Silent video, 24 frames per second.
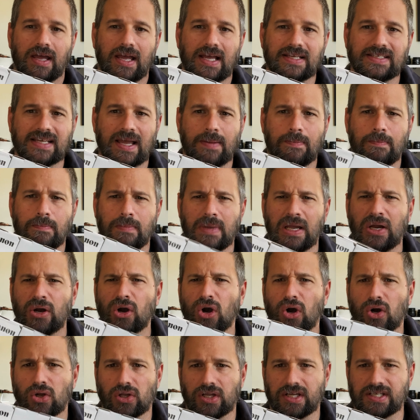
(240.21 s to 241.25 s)
is a
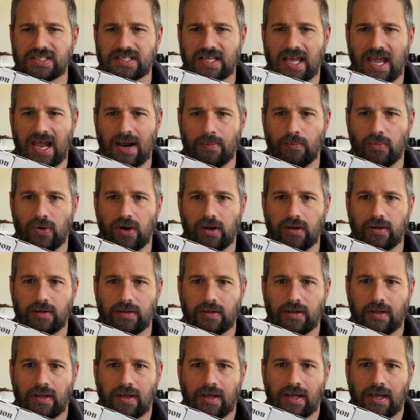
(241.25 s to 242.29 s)
mirrorless camera.
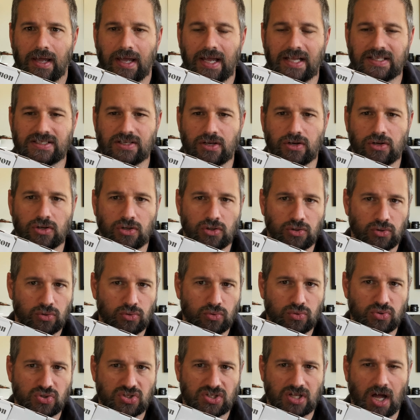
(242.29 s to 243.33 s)
It's a
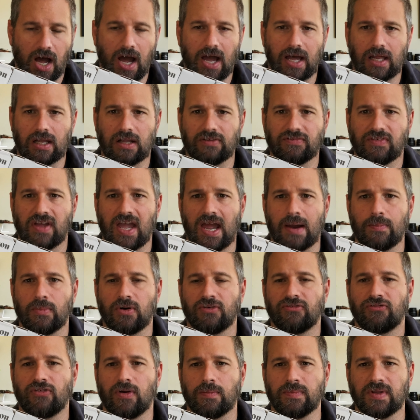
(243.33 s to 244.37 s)
new style of camera
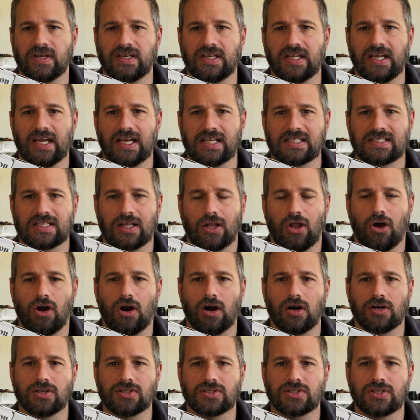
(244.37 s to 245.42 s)
from the
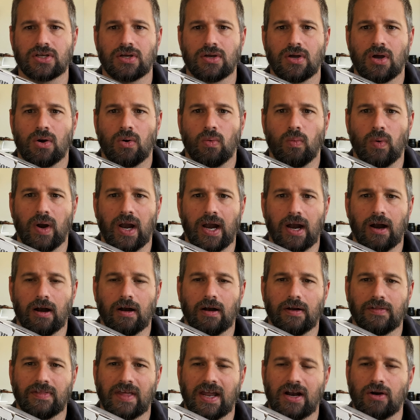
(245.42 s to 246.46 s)
DSLRs
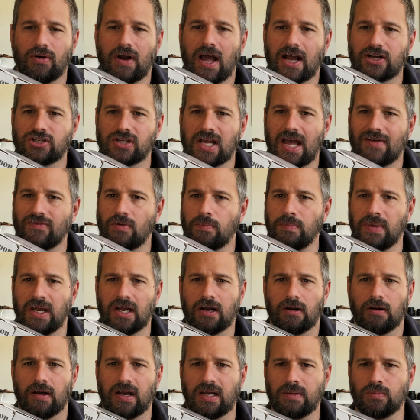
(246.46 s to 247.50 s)
where they don't actually have a
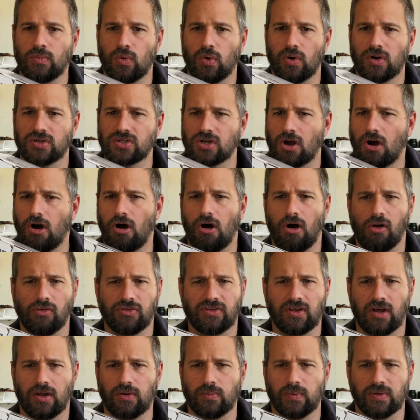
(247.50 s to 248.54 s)
mirror anymore. It's all
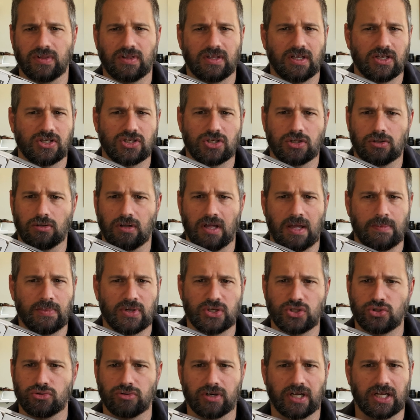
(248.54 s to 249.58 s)
done with digital
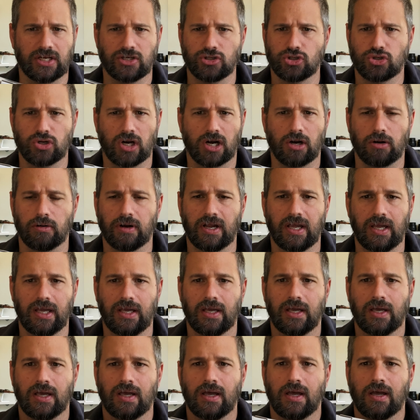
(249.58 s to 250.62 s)
imagery and
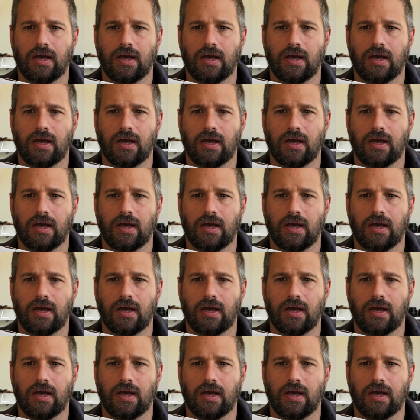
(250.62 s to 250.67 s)
trickery,